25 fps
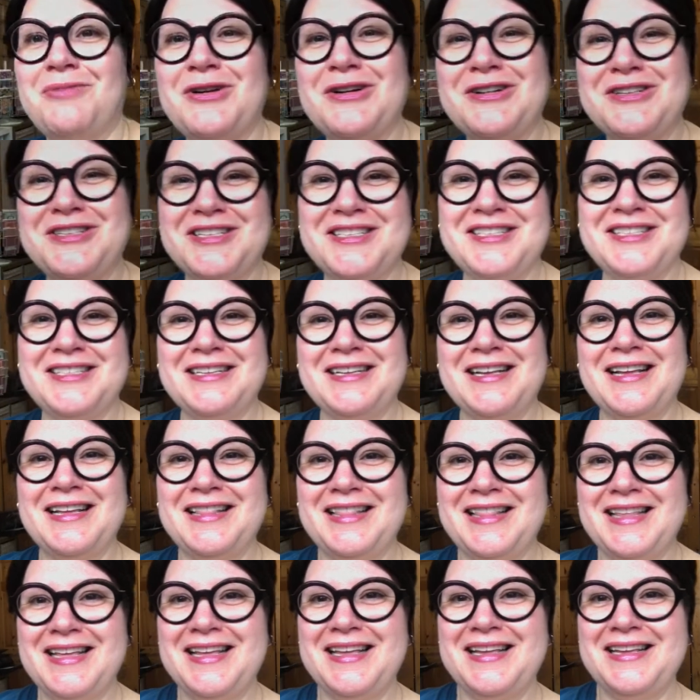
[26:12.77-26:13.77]
purchasing
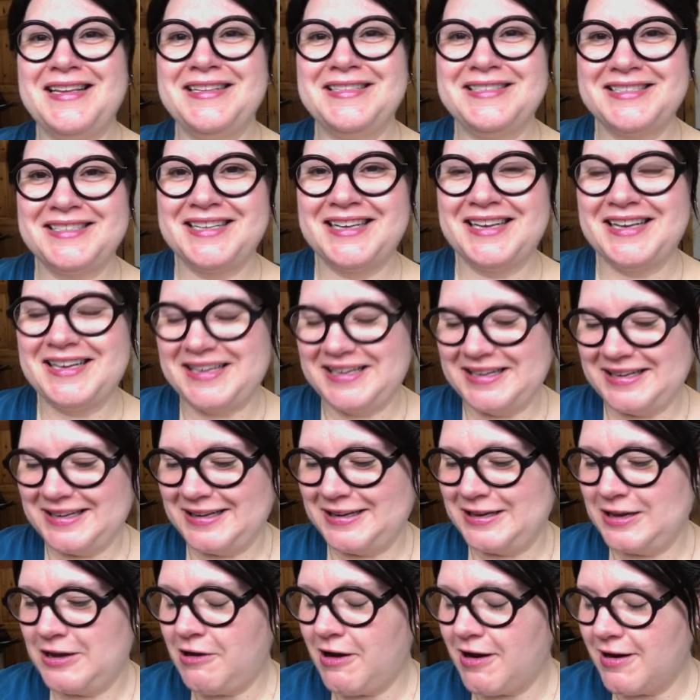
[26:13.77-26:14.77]
these
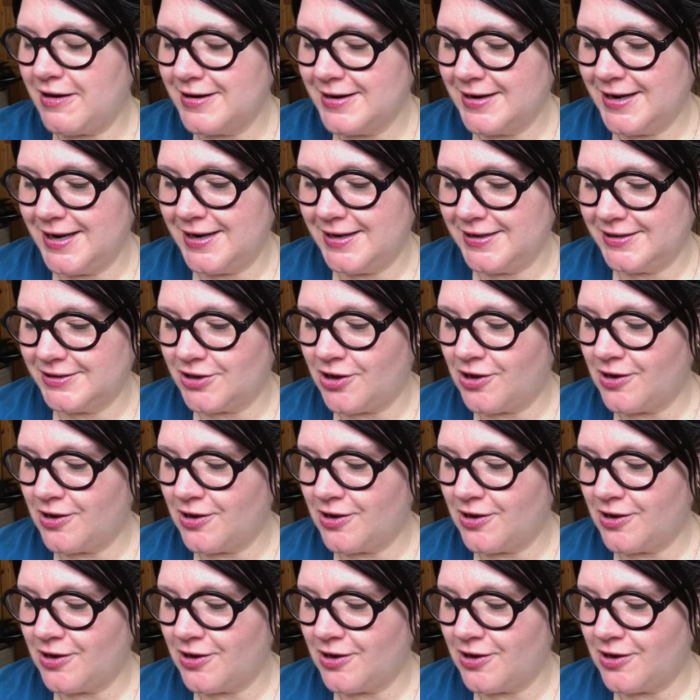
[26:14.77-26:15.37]
card kits,